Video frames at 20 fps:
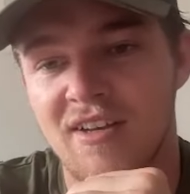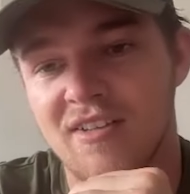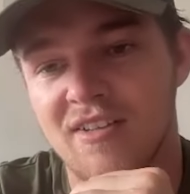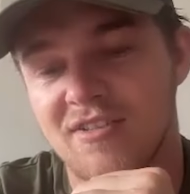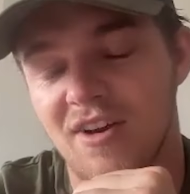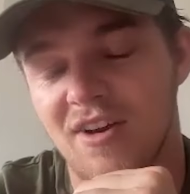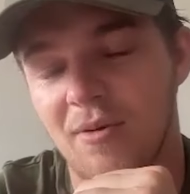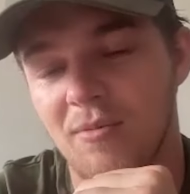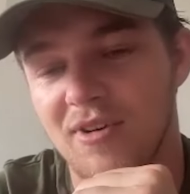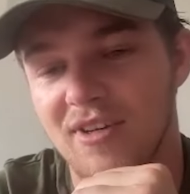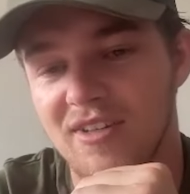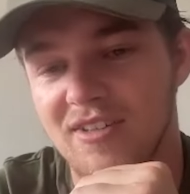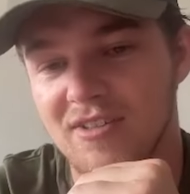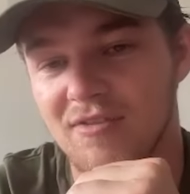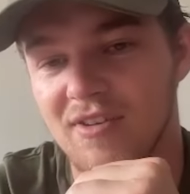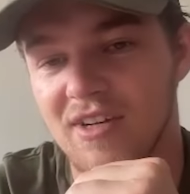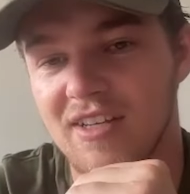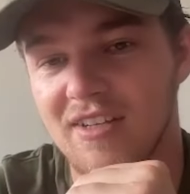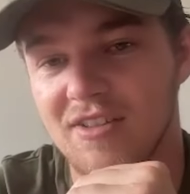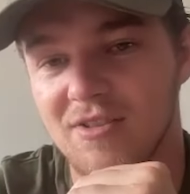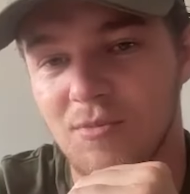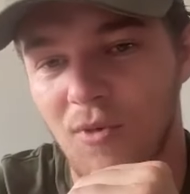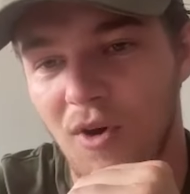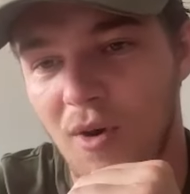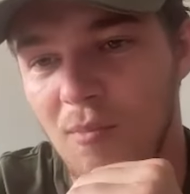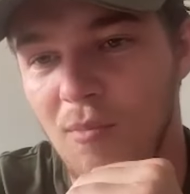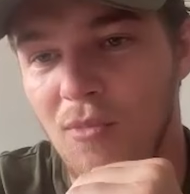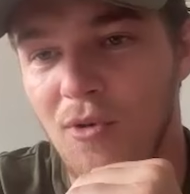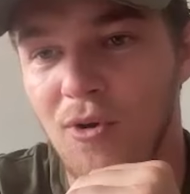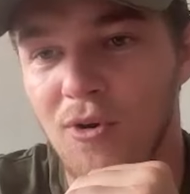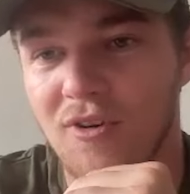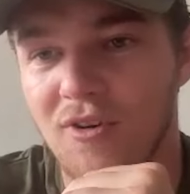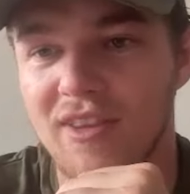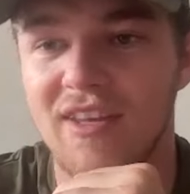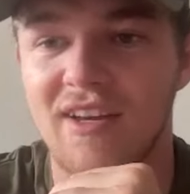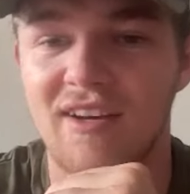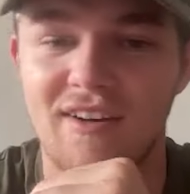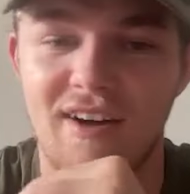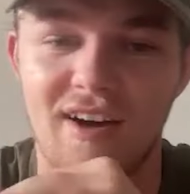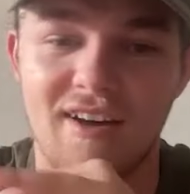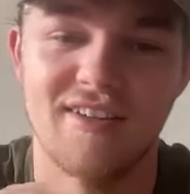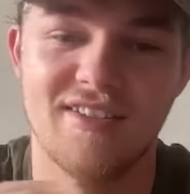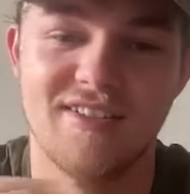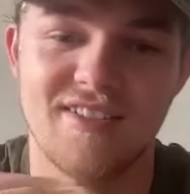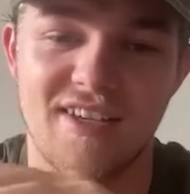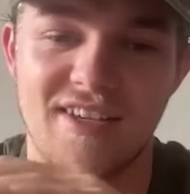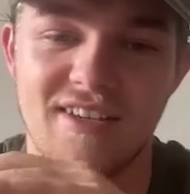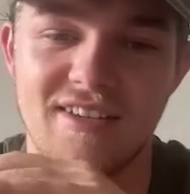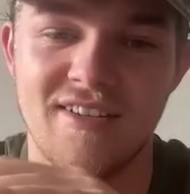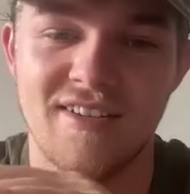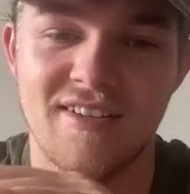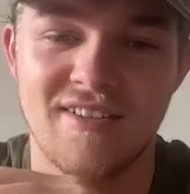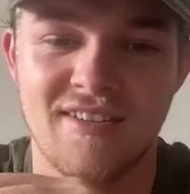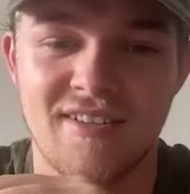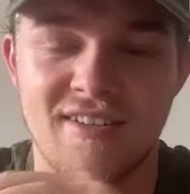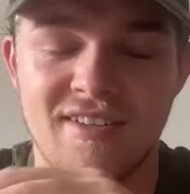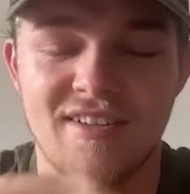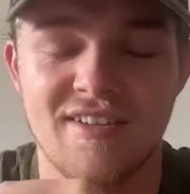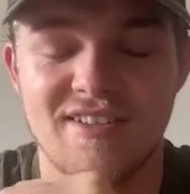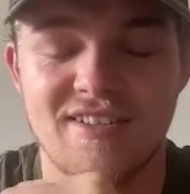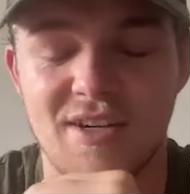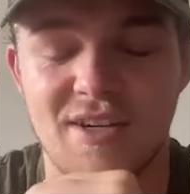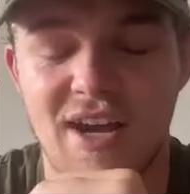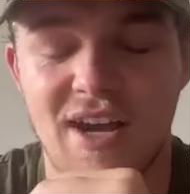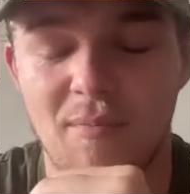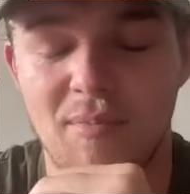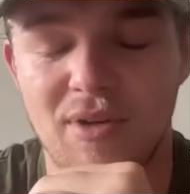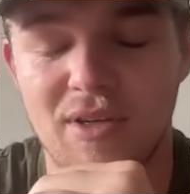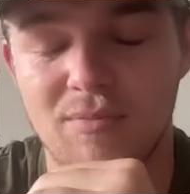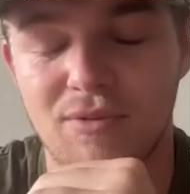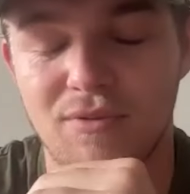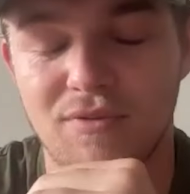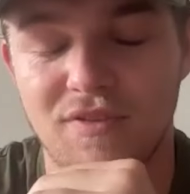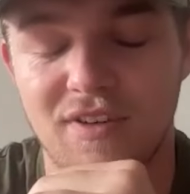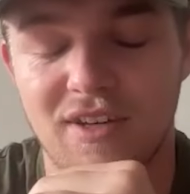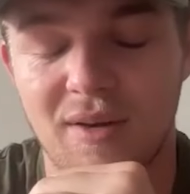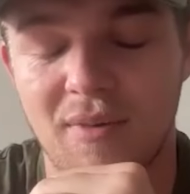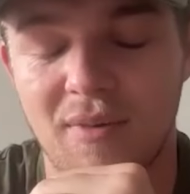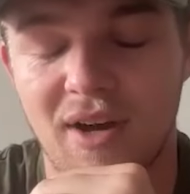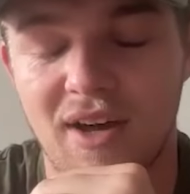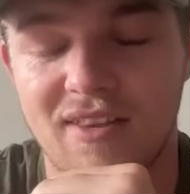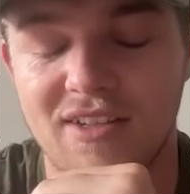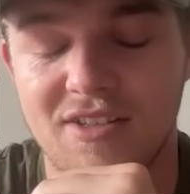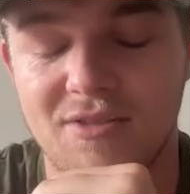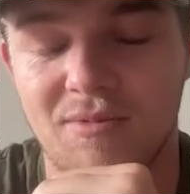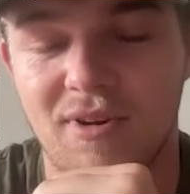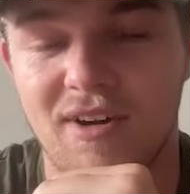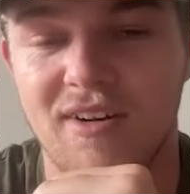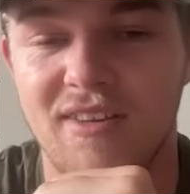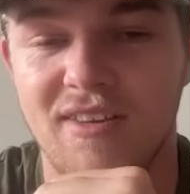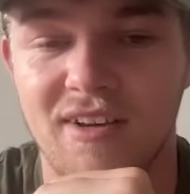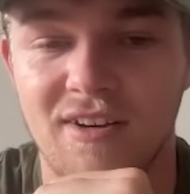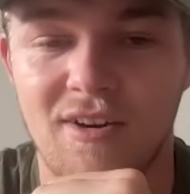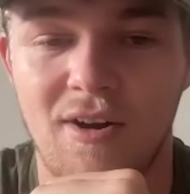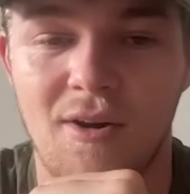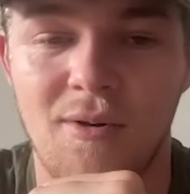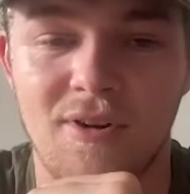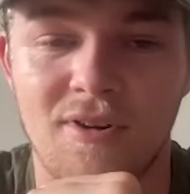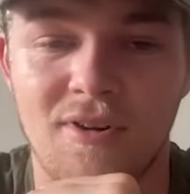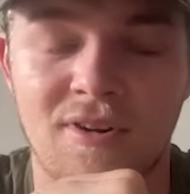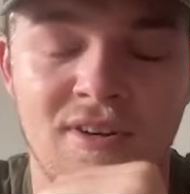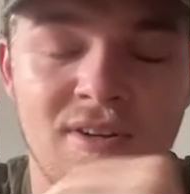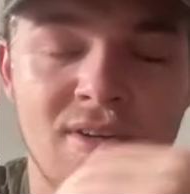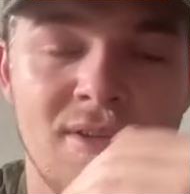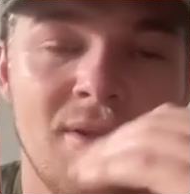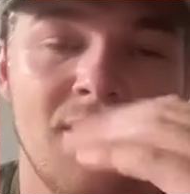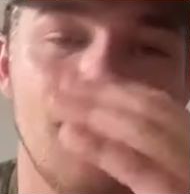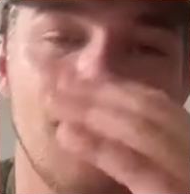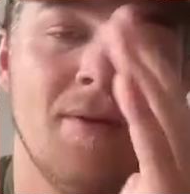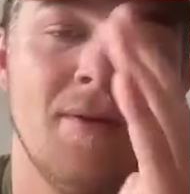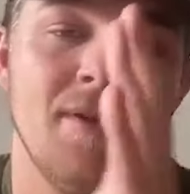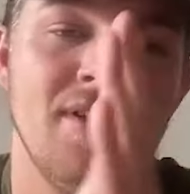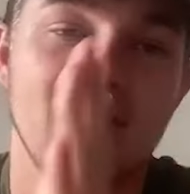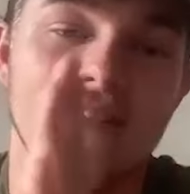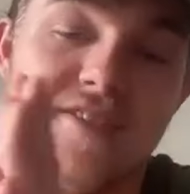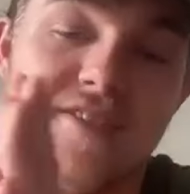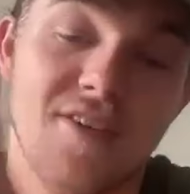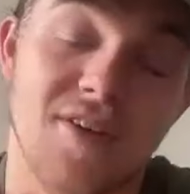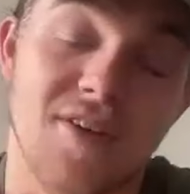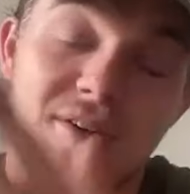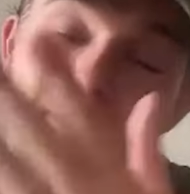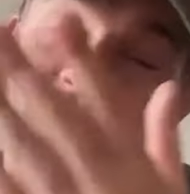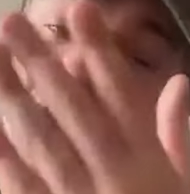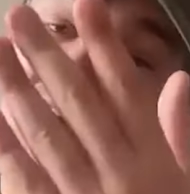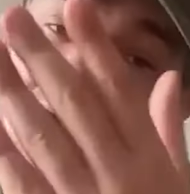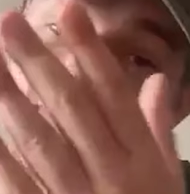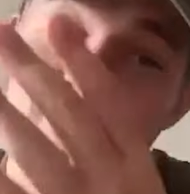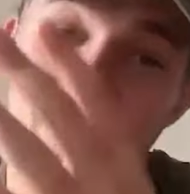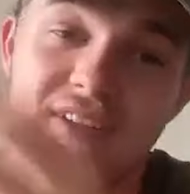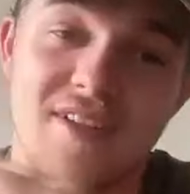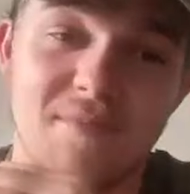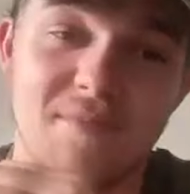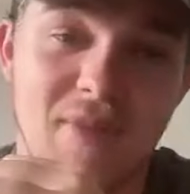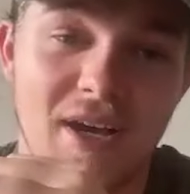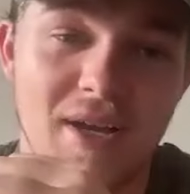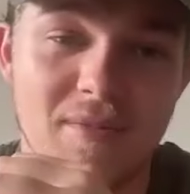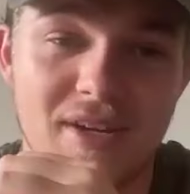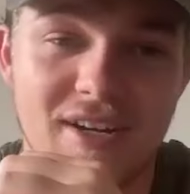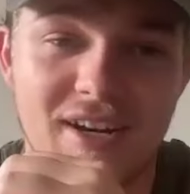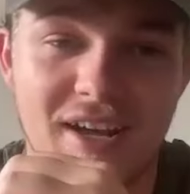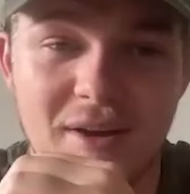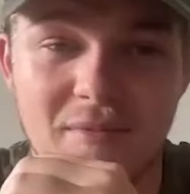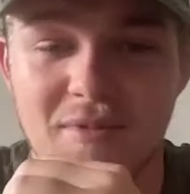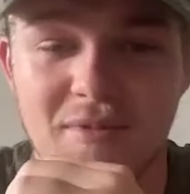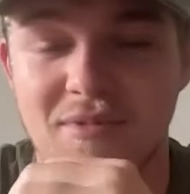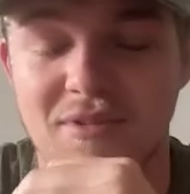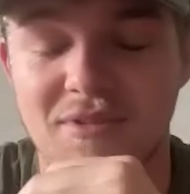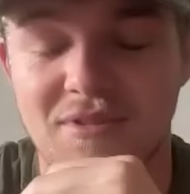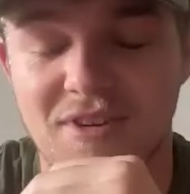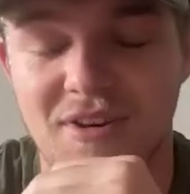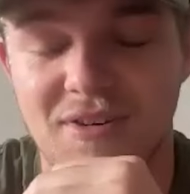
So I wanted to release one more and then kind of see see how people feel about this one and then go on to maybe maybe an album. Who